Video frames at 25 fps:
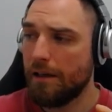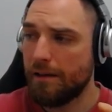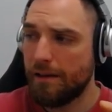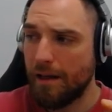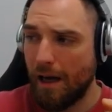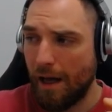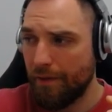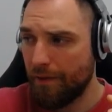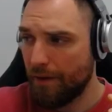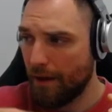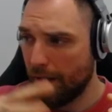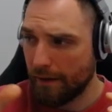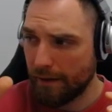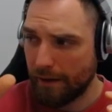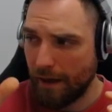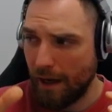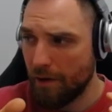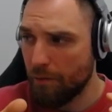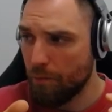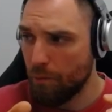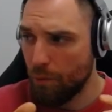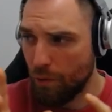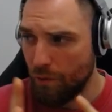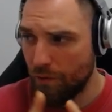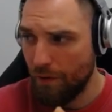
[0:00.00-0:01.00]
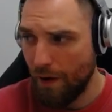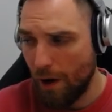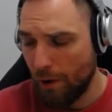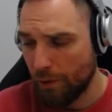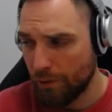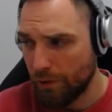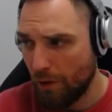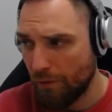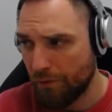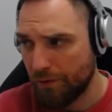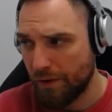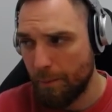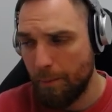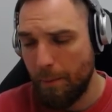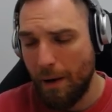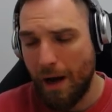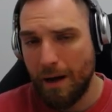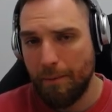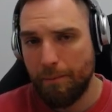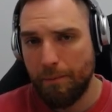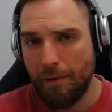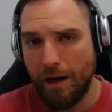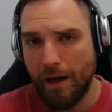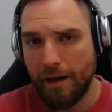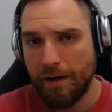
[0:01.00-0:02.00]
done and can move out of the
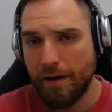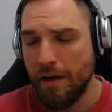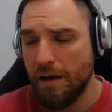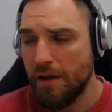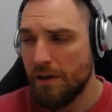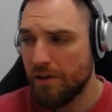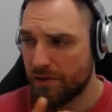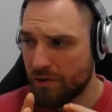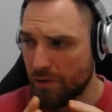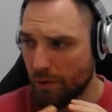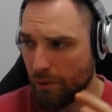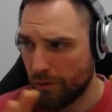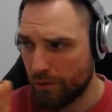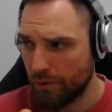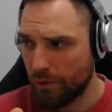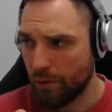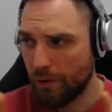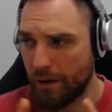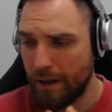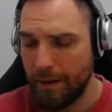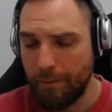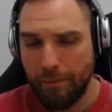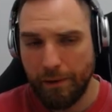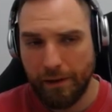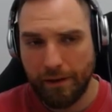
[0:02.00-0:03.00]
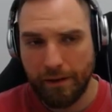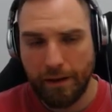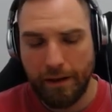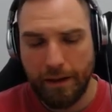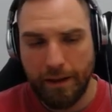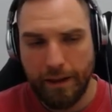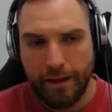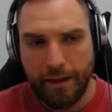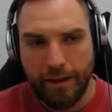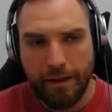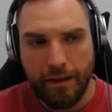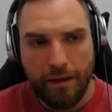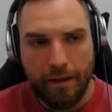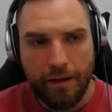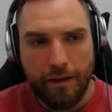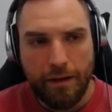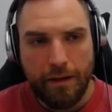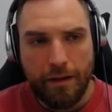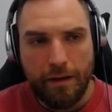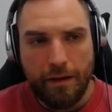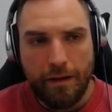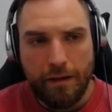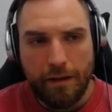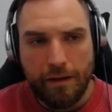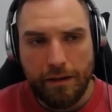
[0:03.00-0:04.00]
pipeline, so to keep it clean.
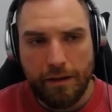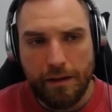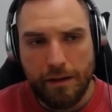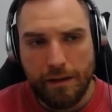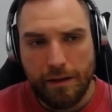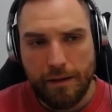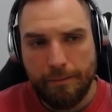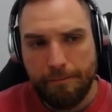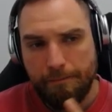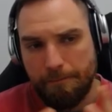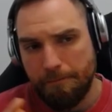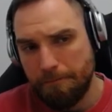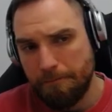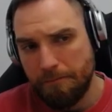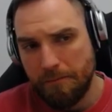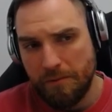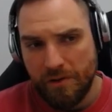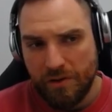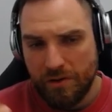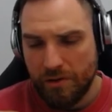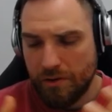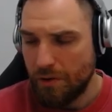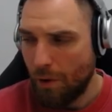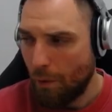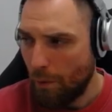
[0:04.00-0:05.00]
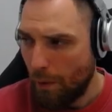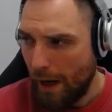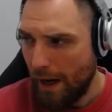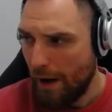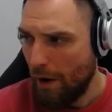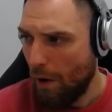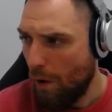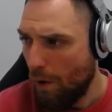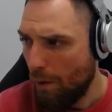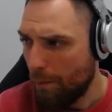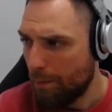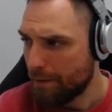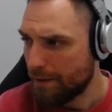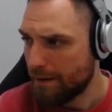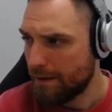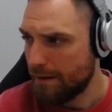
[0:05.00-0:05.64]
So I hope